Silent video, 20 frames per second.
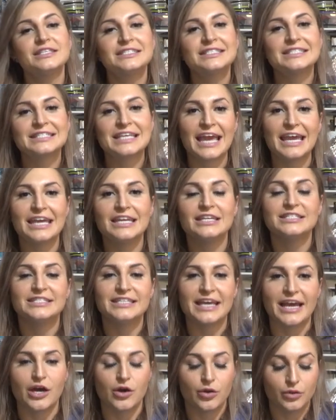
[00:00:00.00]
skein
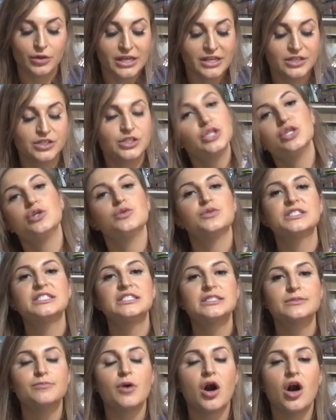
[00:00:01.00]
down into
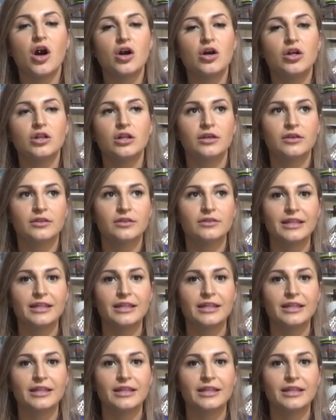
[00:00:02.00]
small,